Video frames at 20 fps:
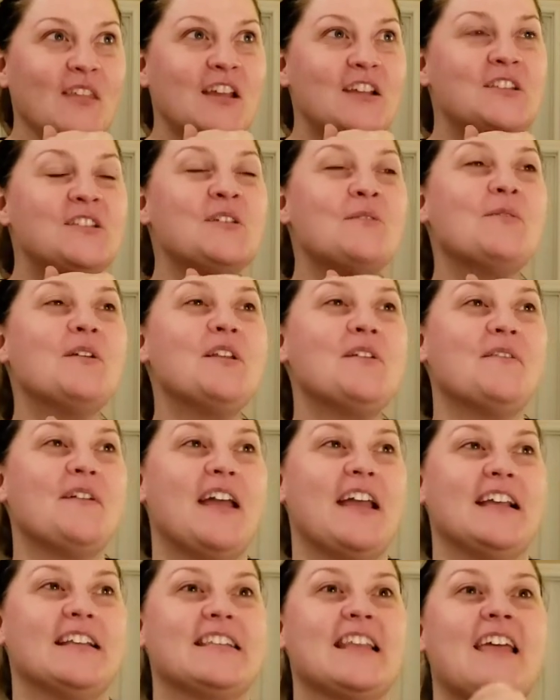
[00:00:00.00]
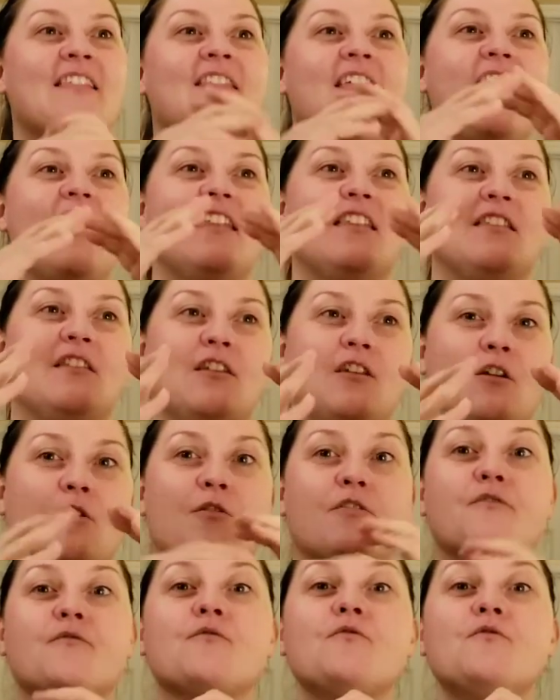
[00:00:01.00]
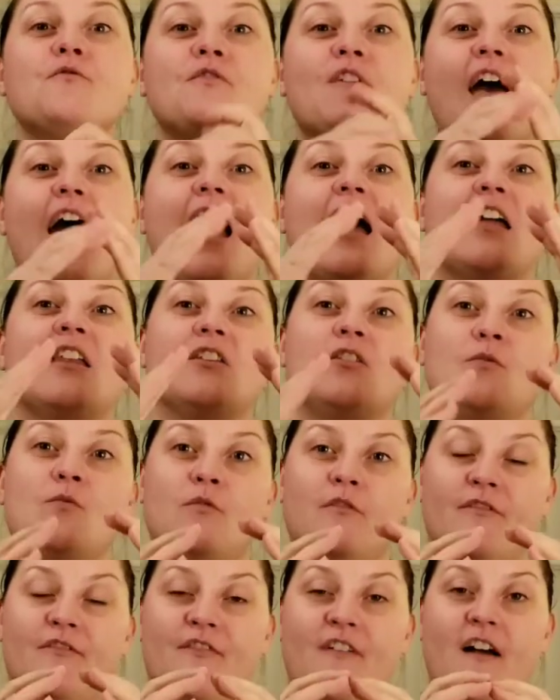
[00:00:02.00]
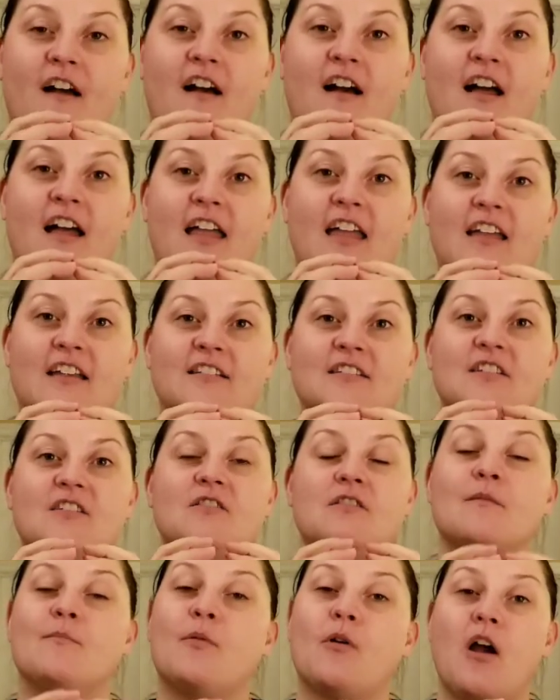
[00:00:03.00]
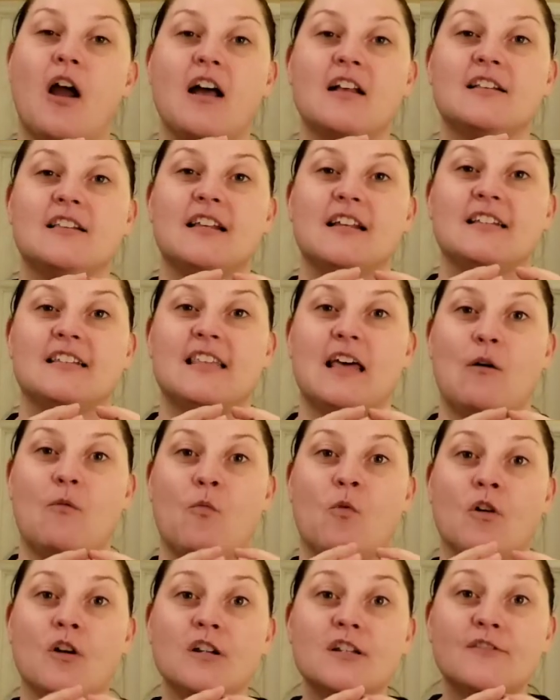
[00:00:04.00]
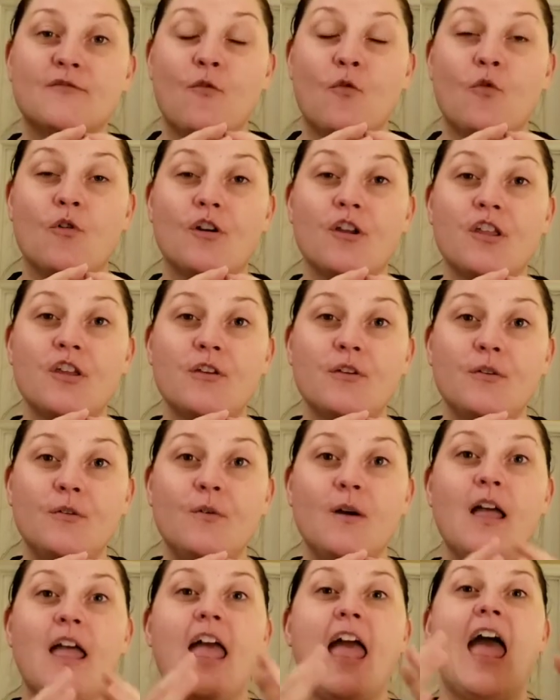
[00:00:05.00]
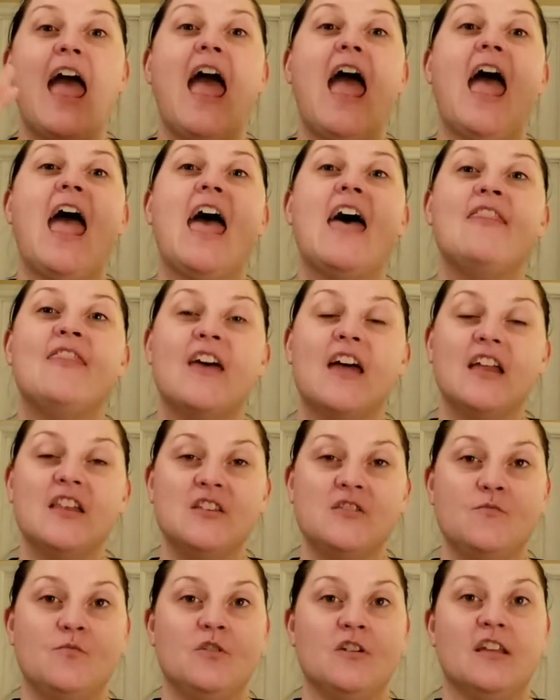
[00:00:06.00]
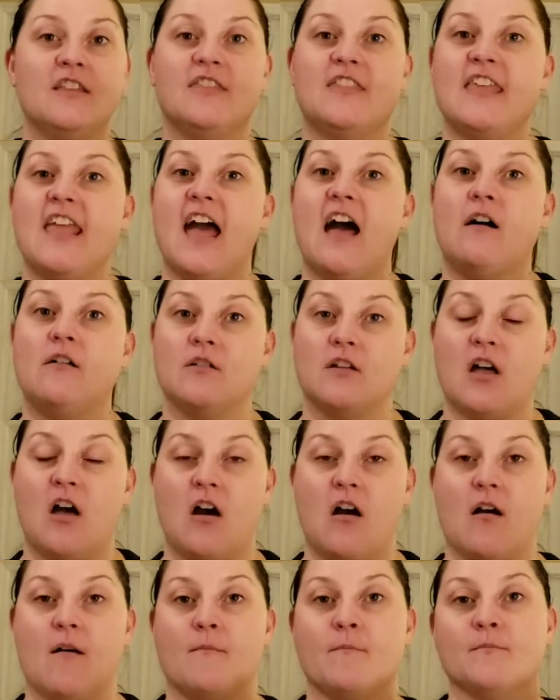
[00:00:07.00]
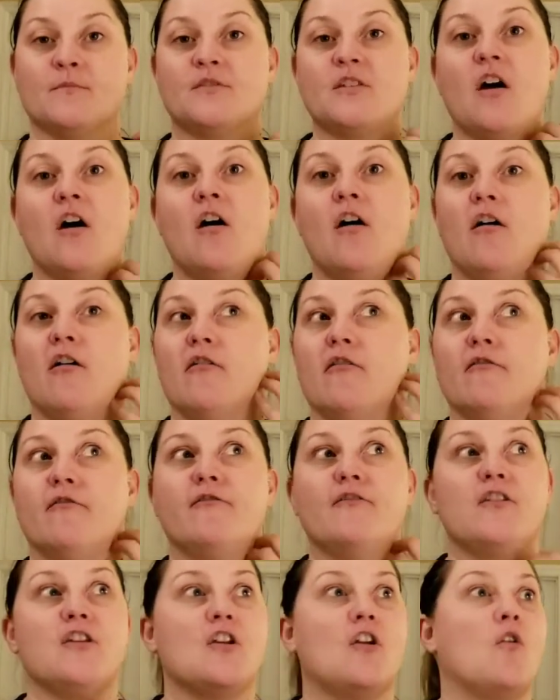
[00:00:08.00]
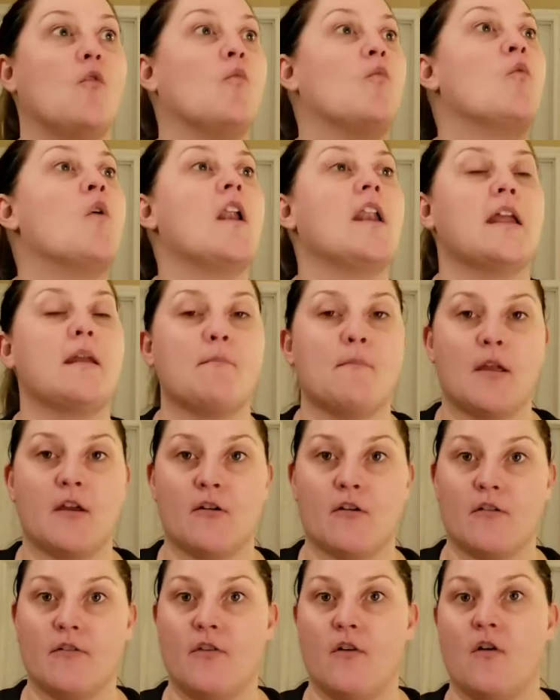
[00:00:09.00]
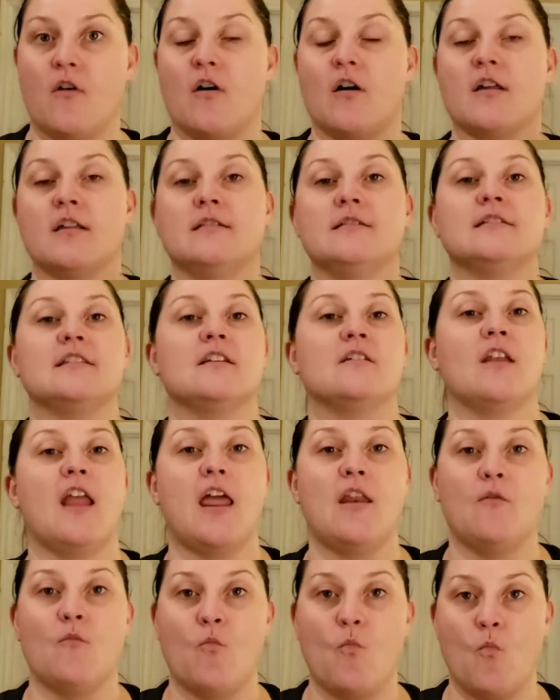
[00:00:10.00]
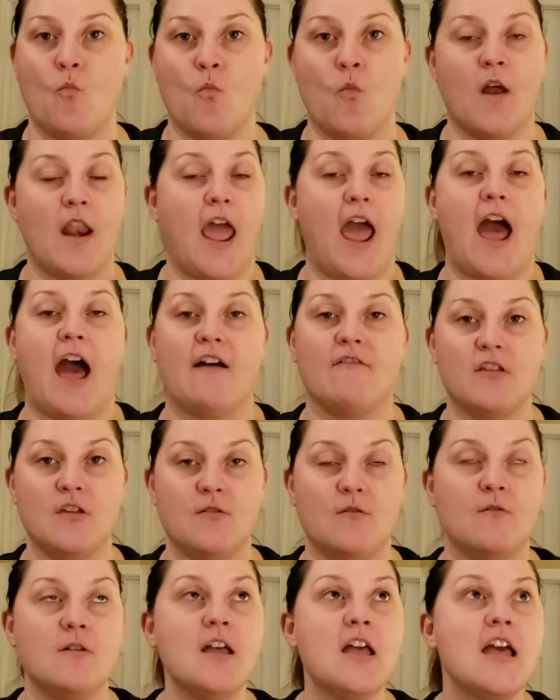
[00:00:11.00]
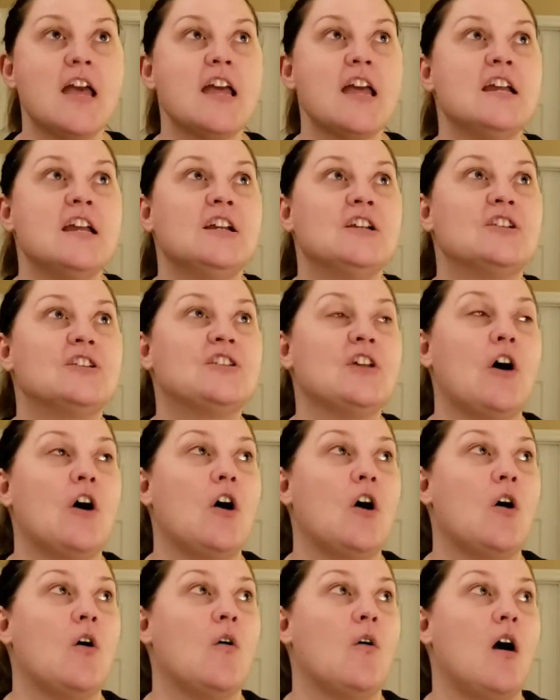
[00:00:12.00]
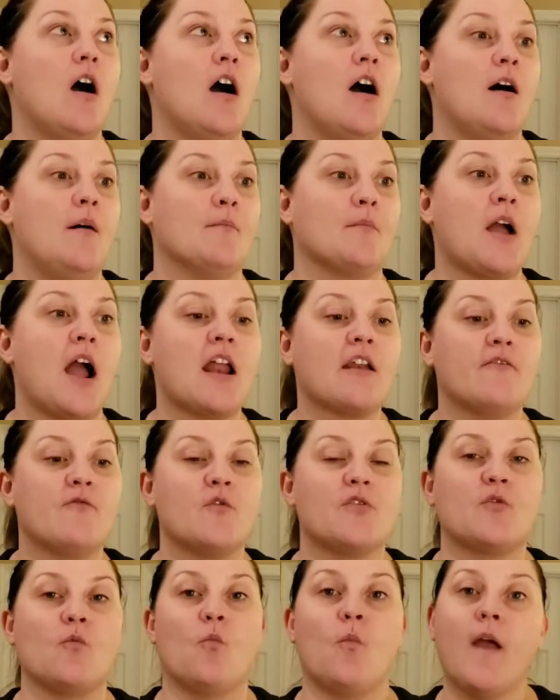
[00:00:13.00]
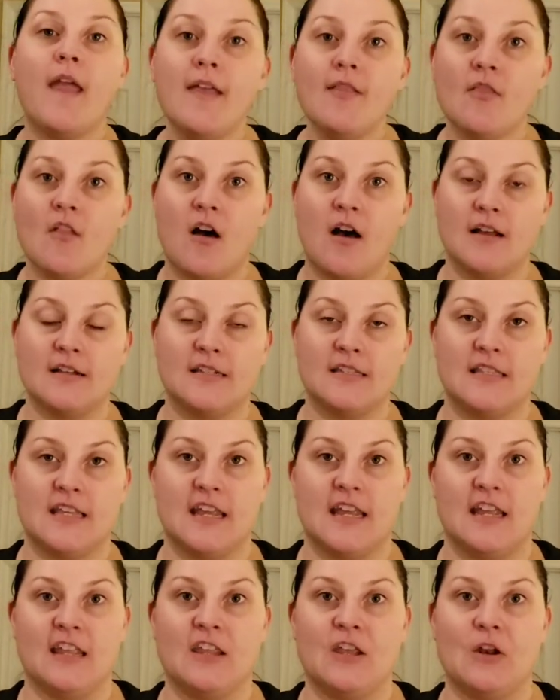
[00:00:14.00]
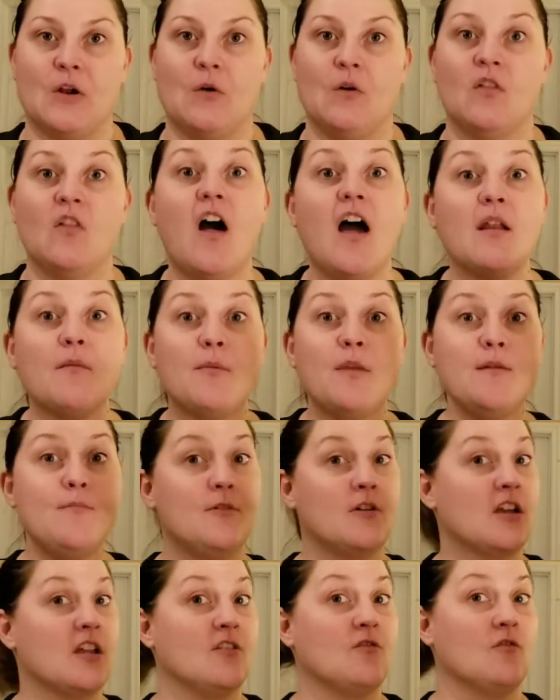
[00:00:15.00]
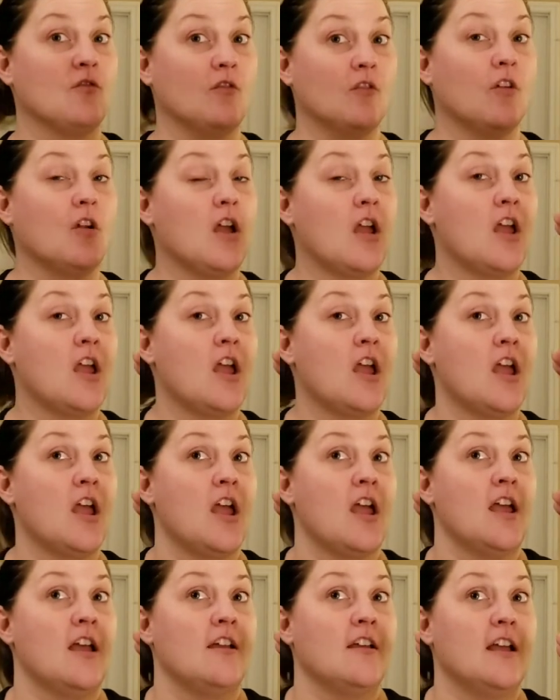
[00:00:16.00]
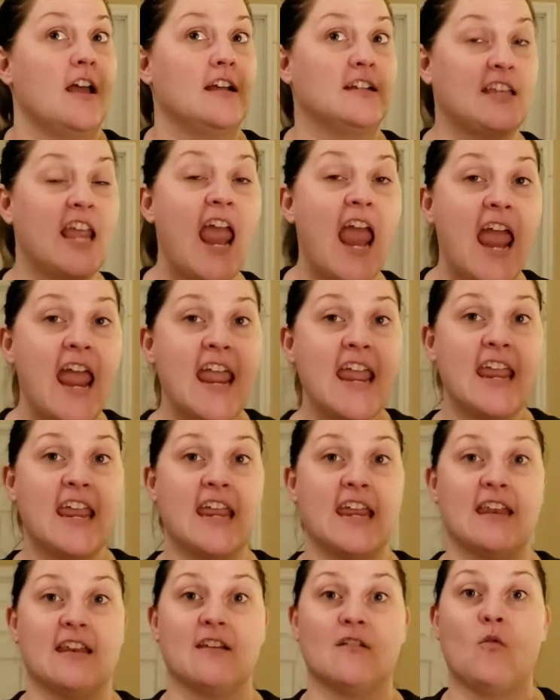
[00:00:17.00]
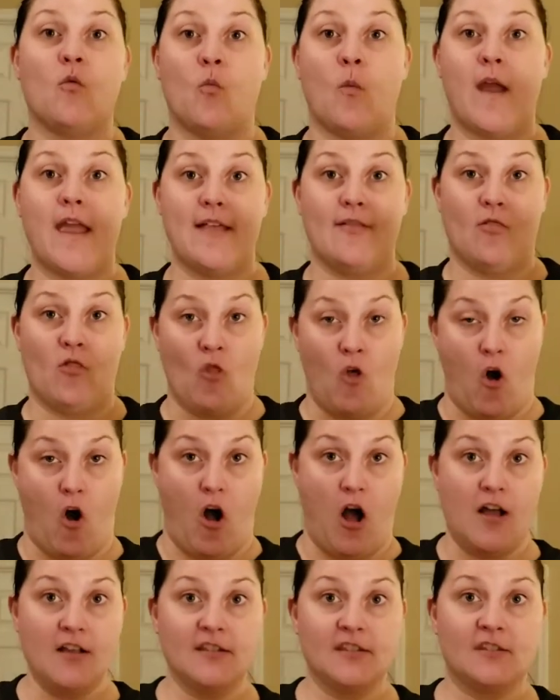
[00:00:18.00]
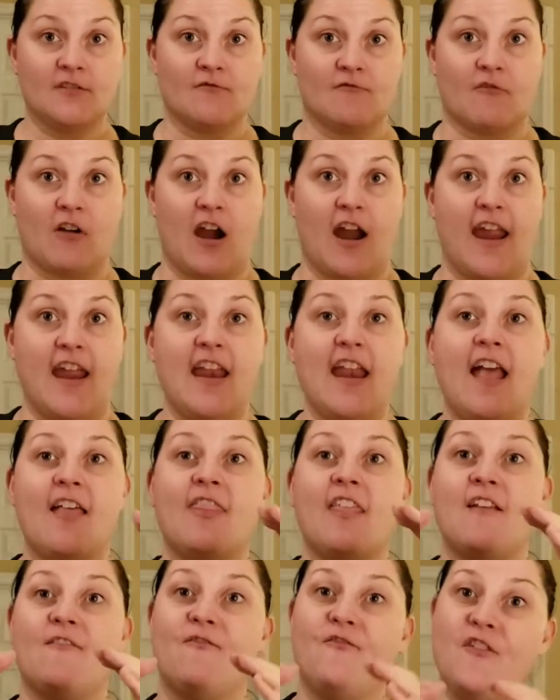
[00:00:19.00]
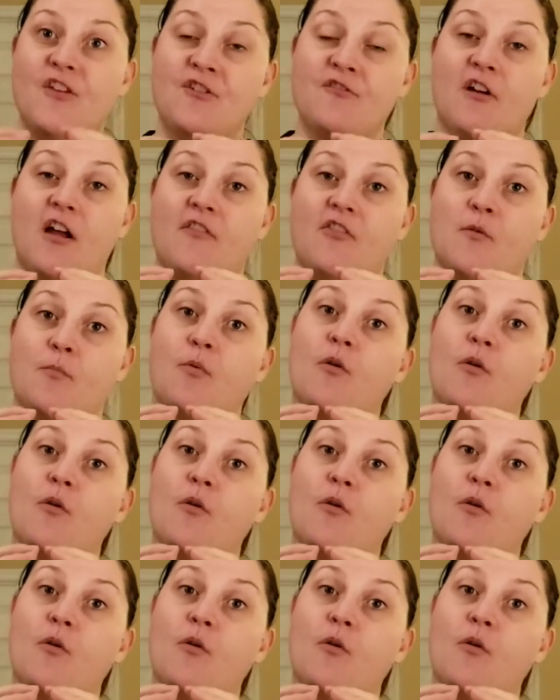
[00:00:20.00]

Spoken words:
So anyways, and then, through that, you will find the process that works for you. And then you will get the outcomes of, running marathons and what have you. So kind of with the weight loss thing, a lot of people can attain weight loss, right? And they figure out the